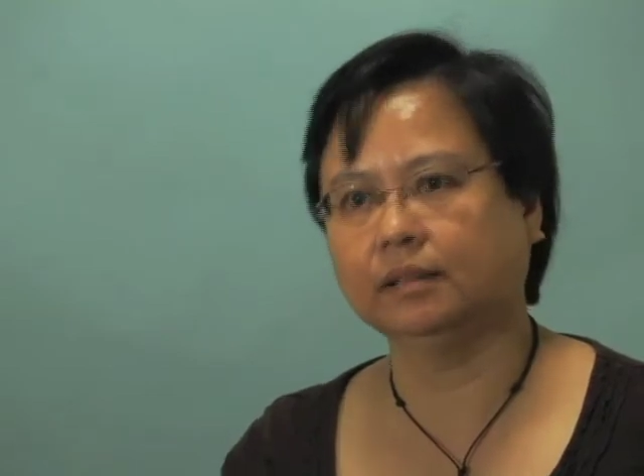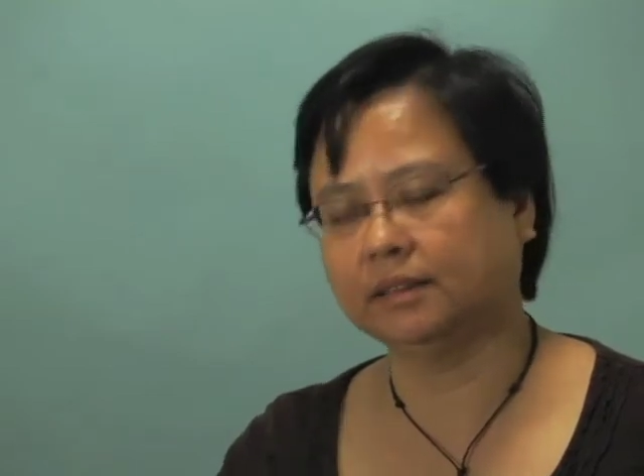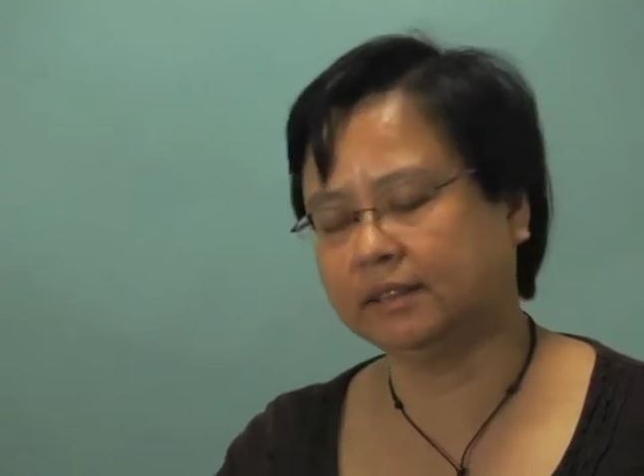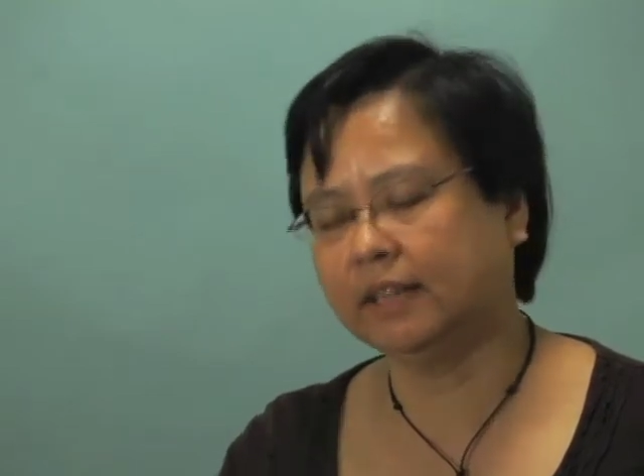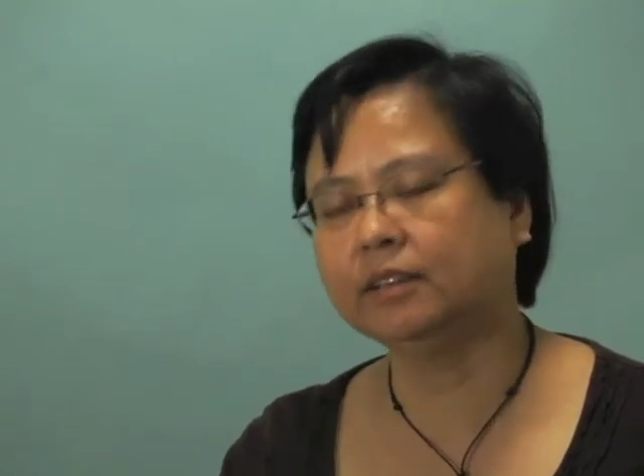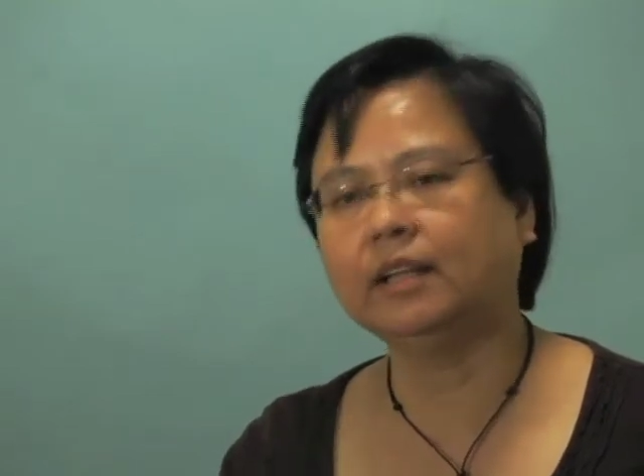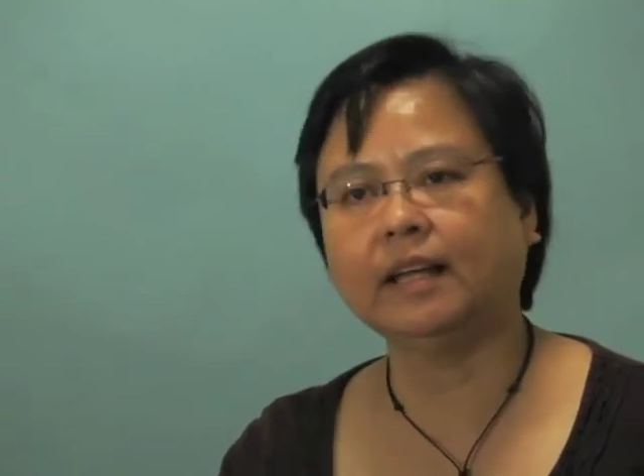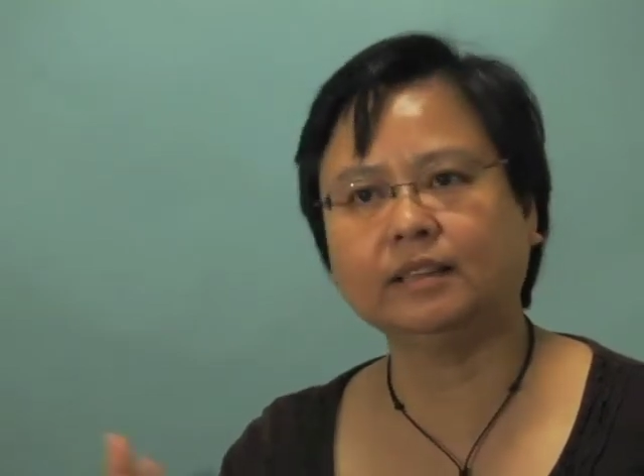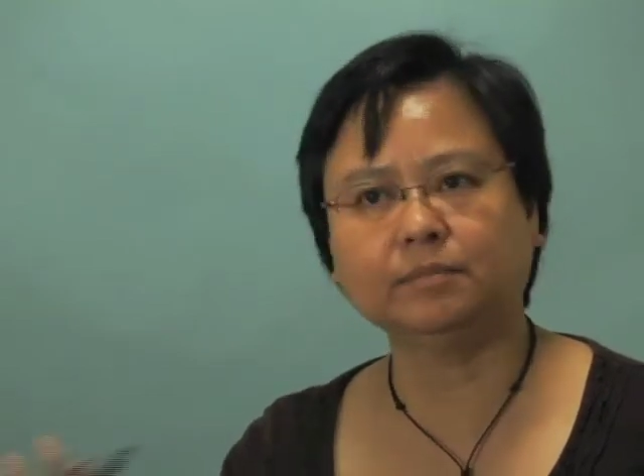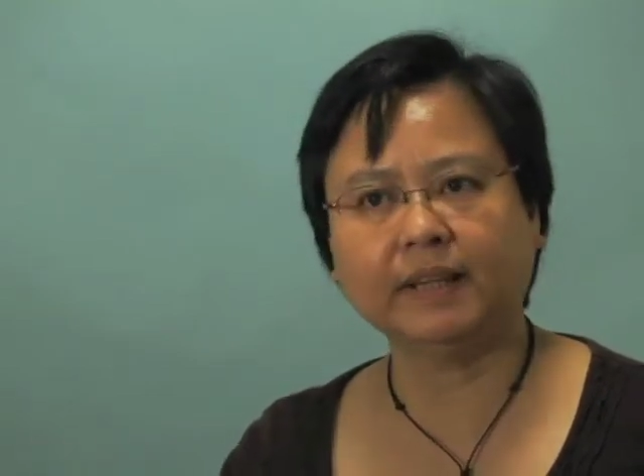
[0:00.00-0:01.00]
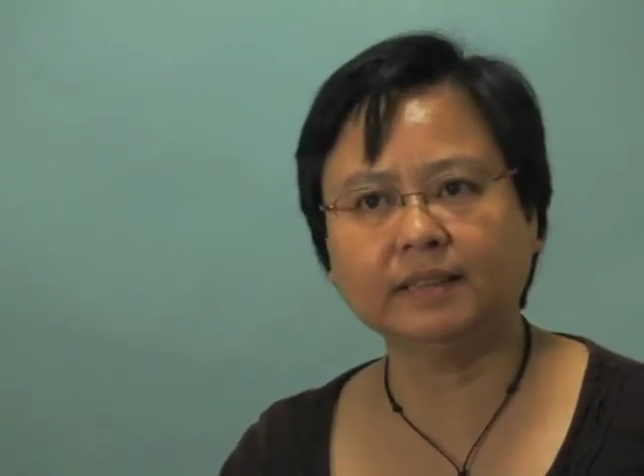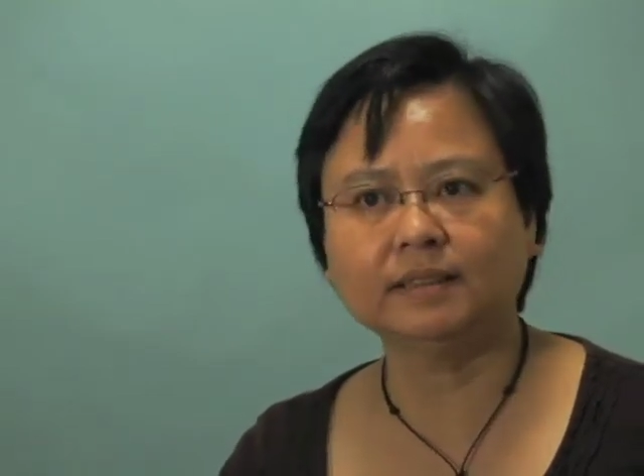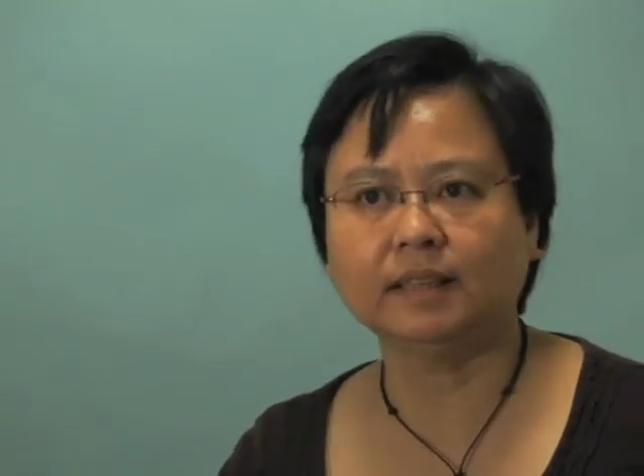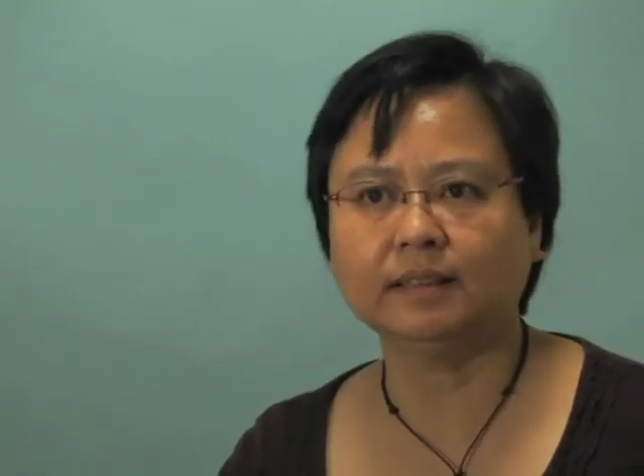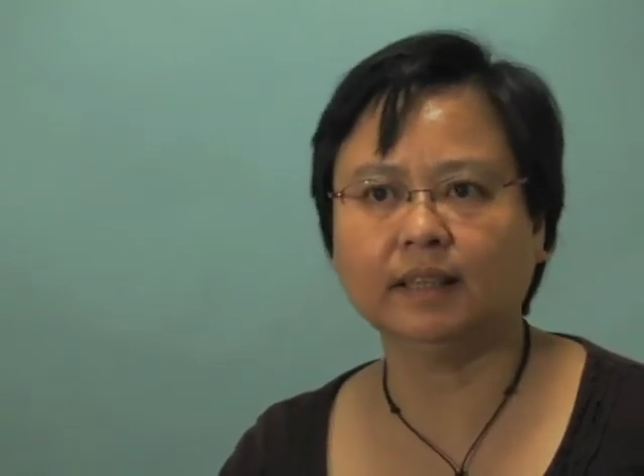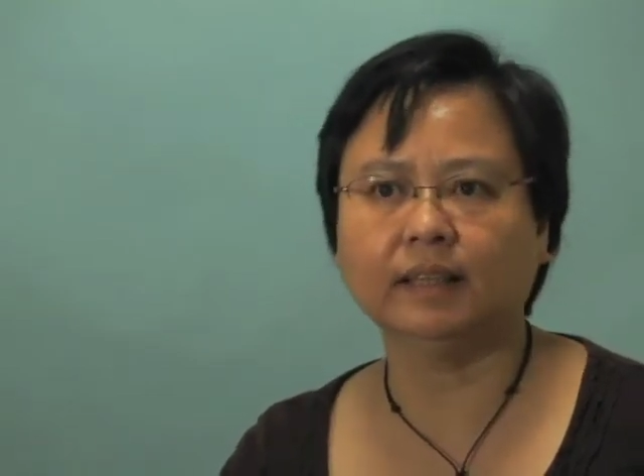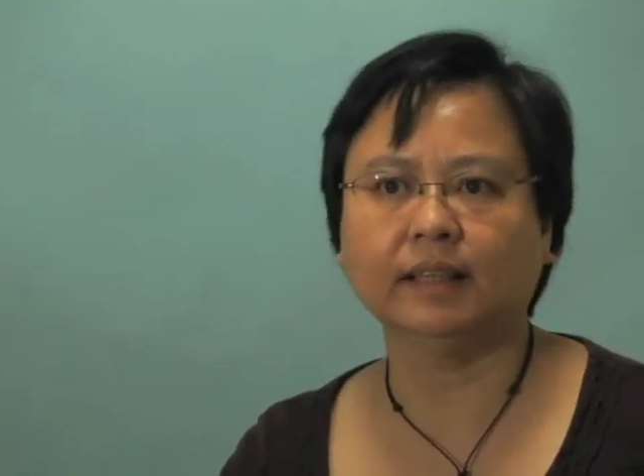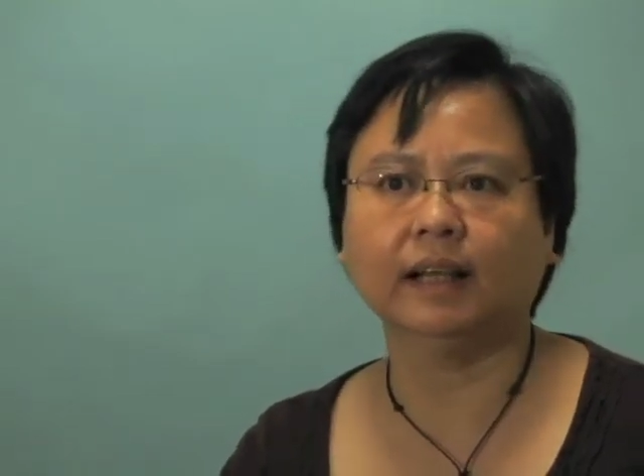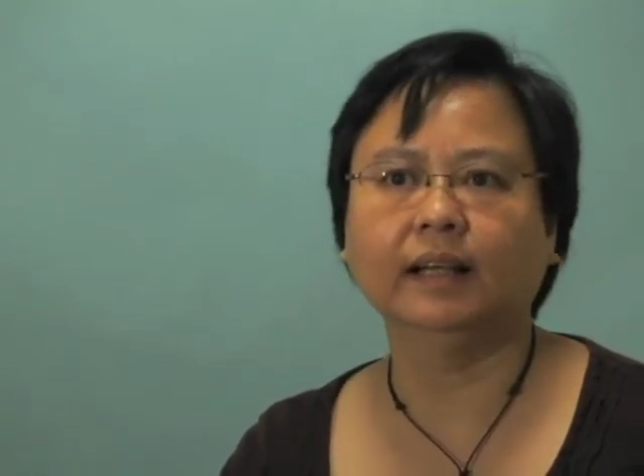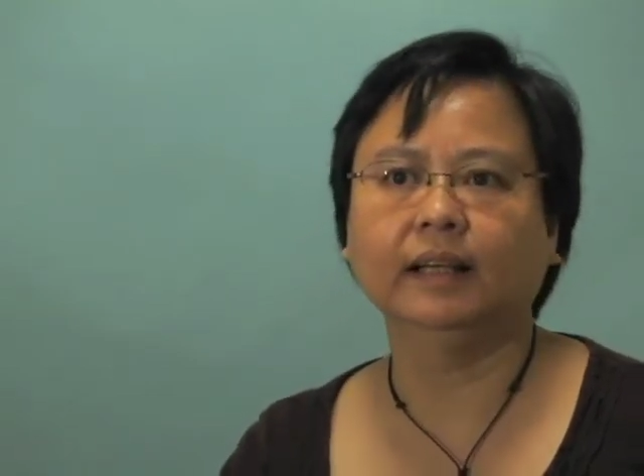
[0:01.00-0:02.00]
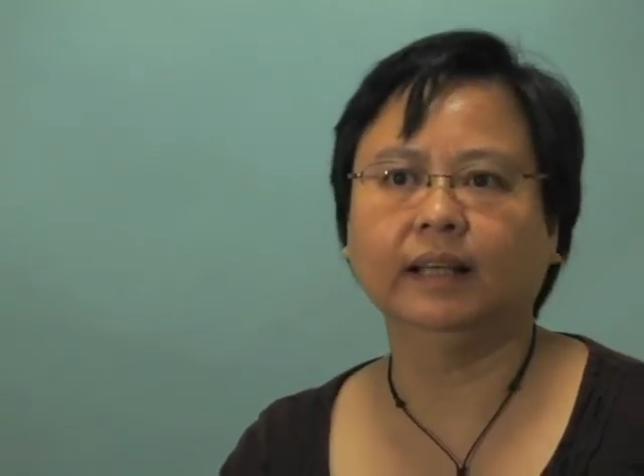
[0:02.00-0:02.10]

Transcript: standardized baseline data,